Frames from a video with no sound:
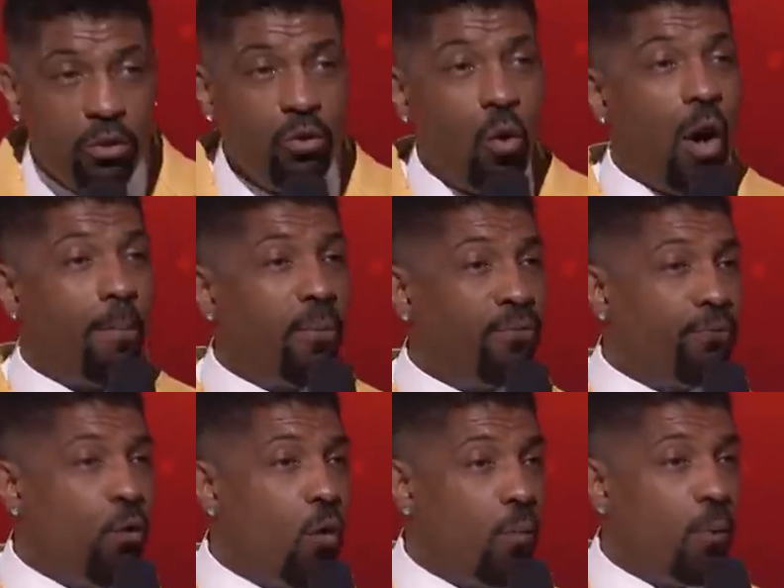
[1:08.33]
you know I
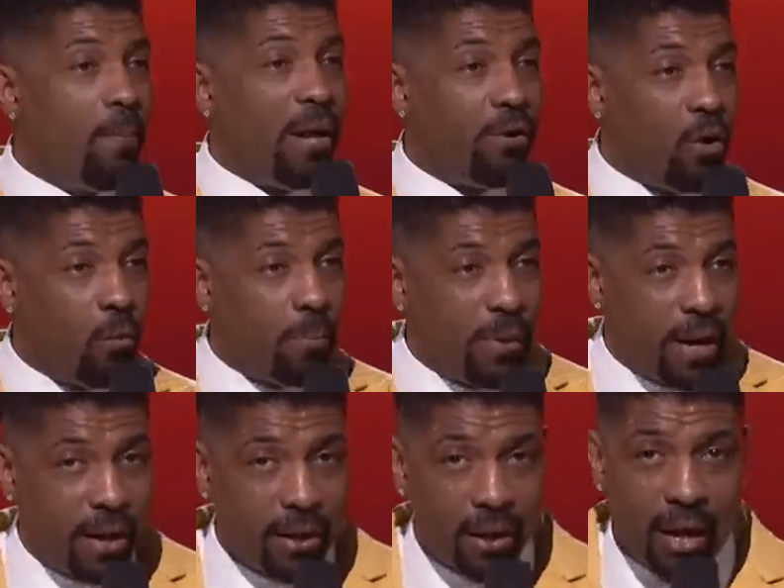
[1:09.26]
perform with my
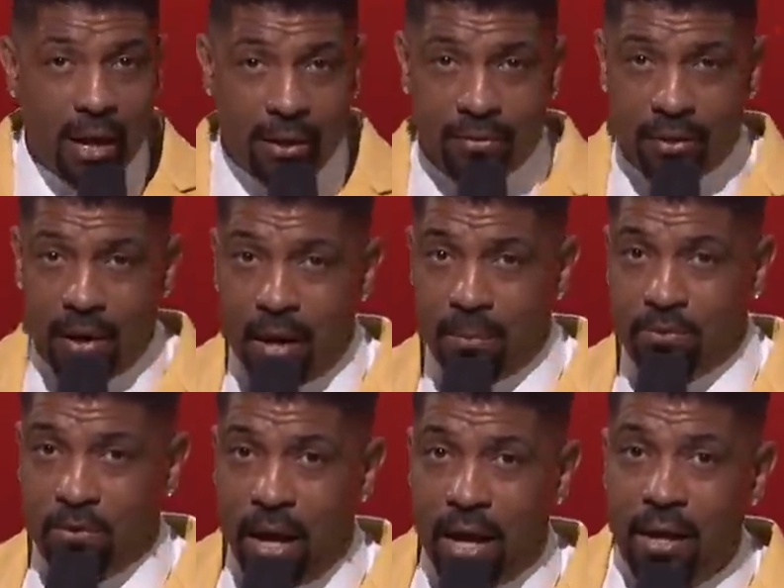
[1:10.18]
notepad a lot of
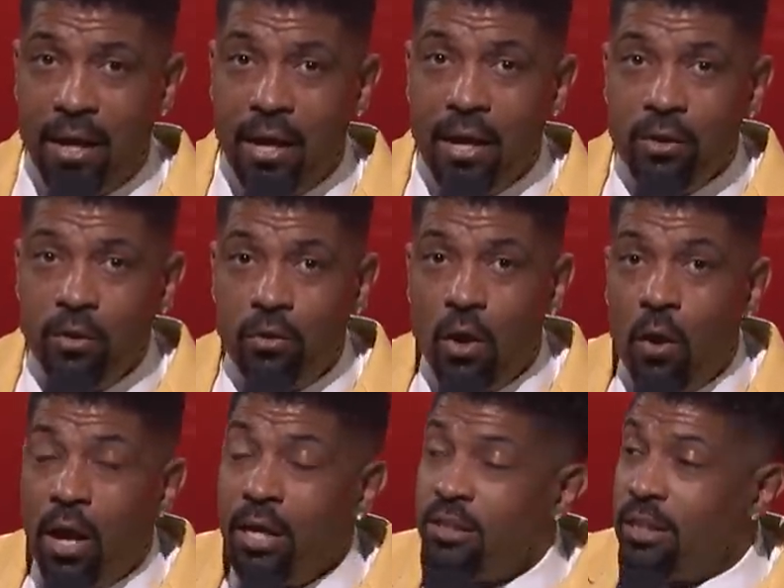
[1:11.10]
times, right? You
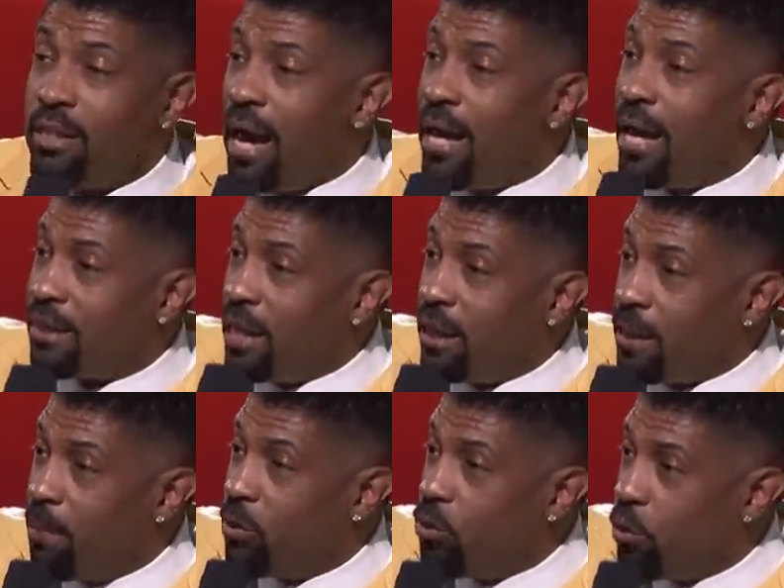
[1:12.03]
know, and tonight I think
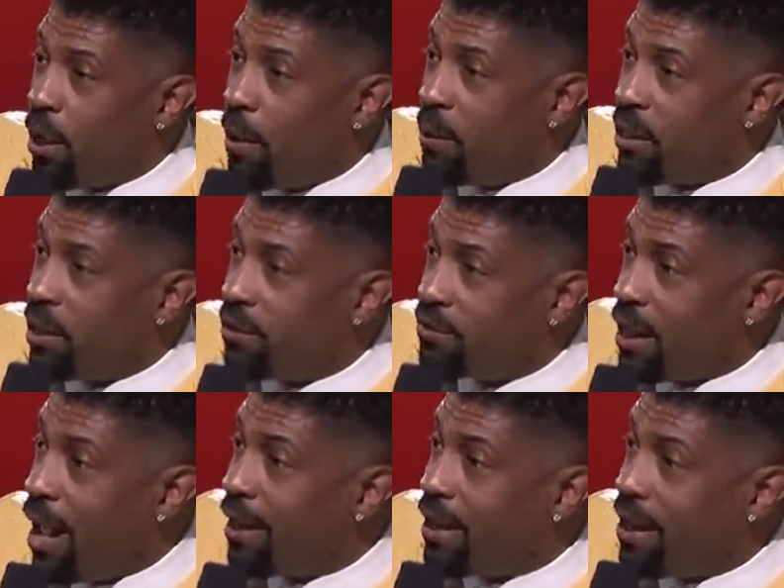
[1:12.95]
I'm gonna do that because
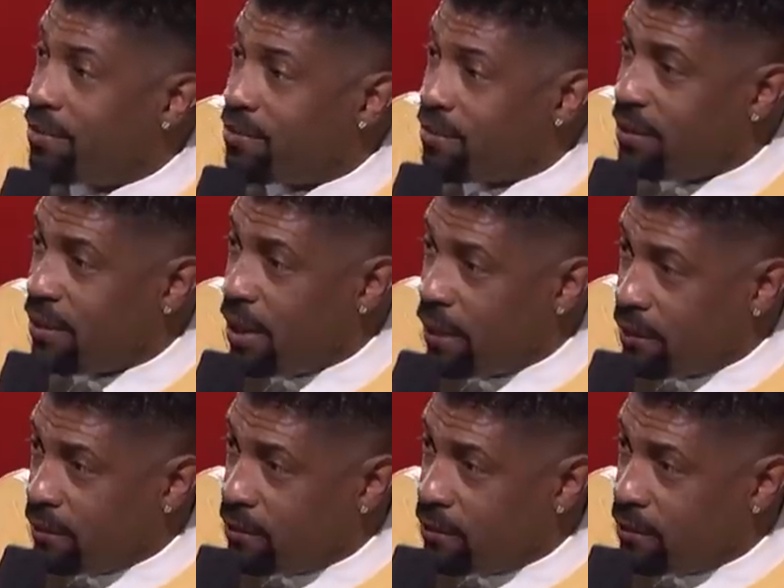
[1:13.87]
I can't see nothing.